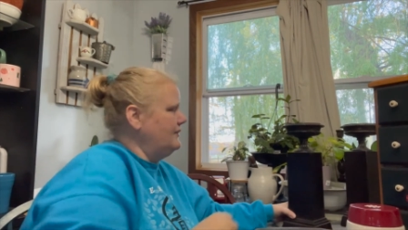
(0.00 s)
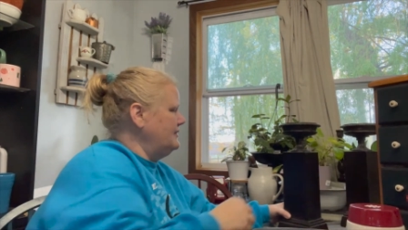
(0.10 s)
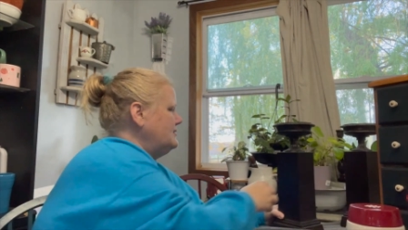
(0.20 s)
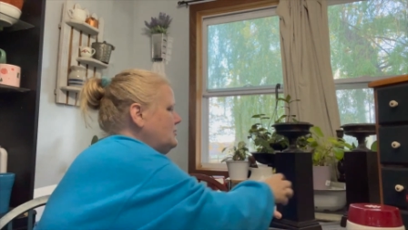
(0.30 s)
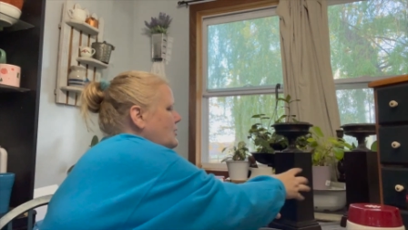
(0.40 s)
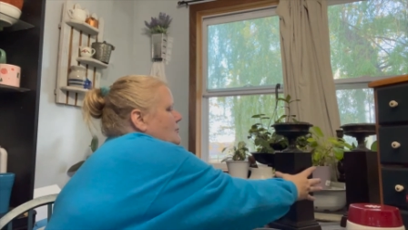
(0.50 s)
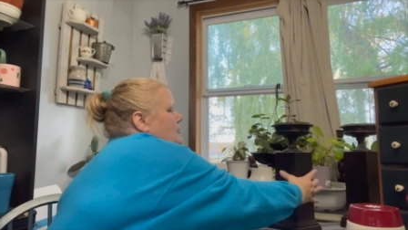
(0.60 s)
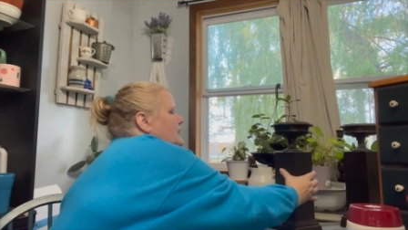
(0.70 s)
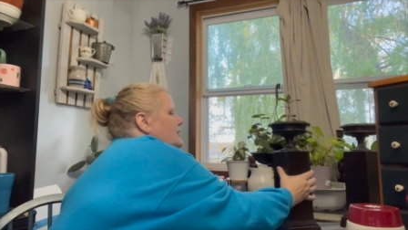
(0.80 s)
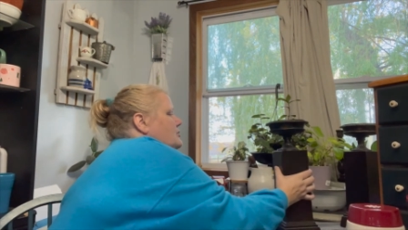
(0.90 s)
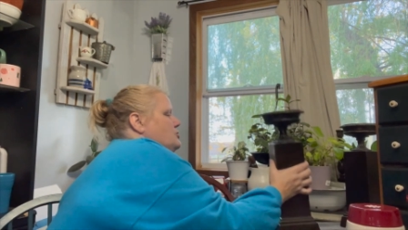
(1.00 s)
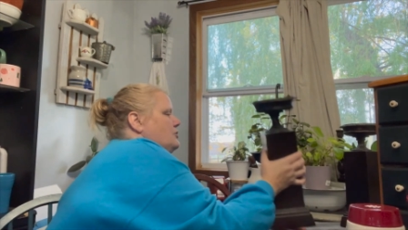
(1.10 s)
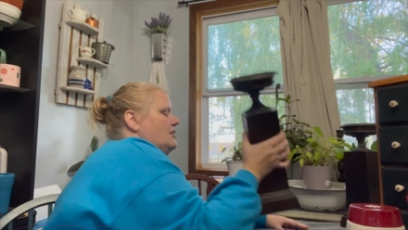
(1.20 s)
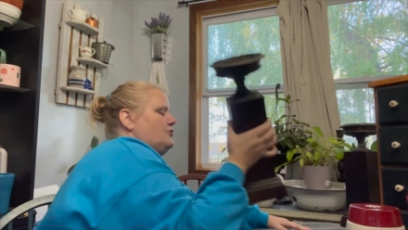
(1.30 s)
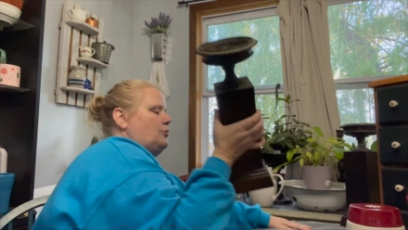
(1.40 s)
so I'm only going to show you
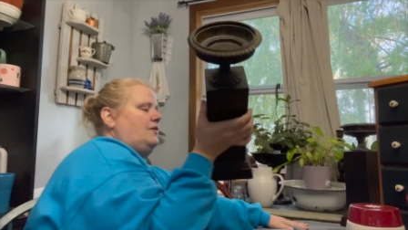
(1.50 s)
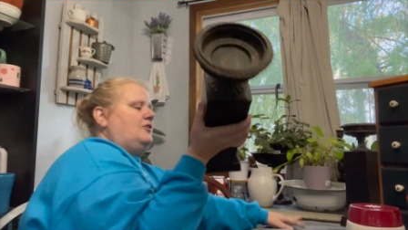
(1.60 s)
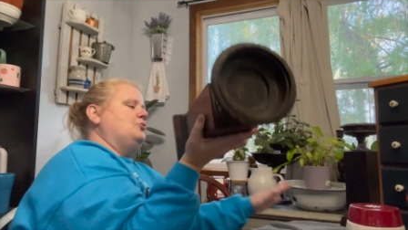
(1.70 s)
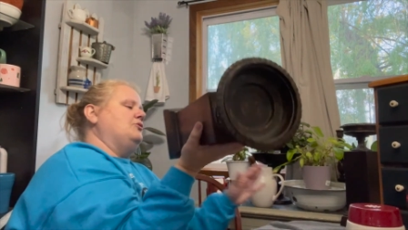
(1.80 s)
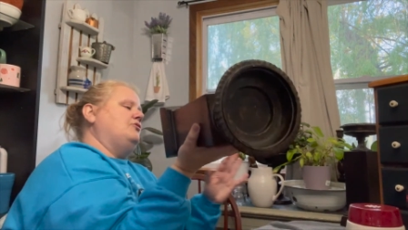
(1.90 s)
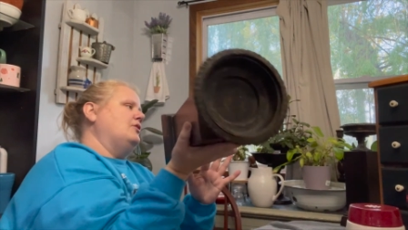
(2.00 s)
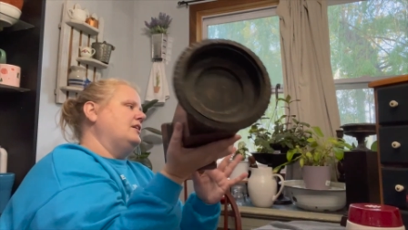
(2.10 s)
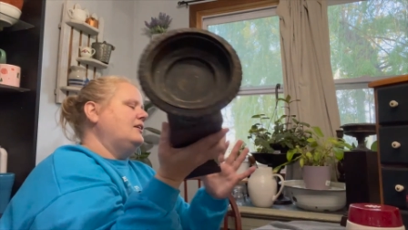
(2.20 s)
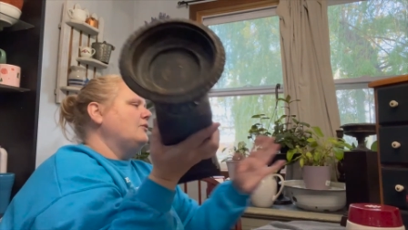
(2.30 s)
guys one. These were $4.99. Oh,